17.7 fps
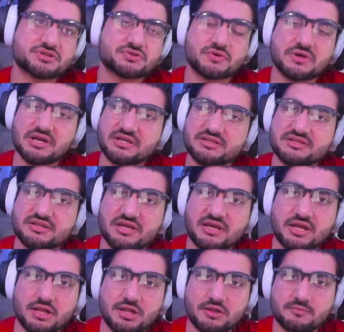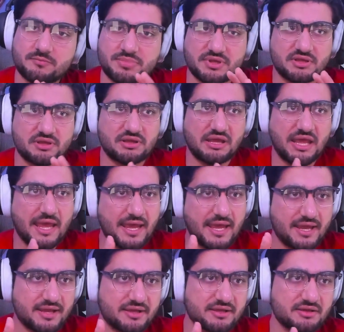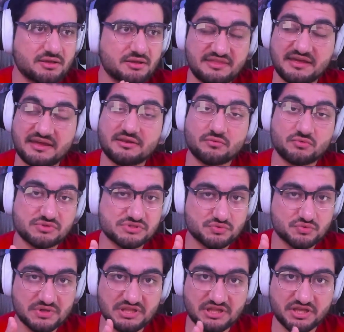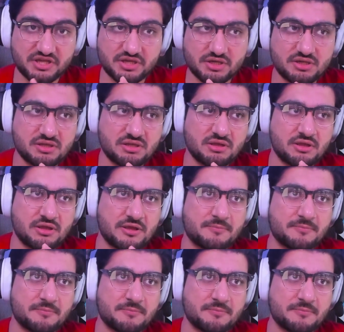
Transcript: trying to help Aang, that was really good.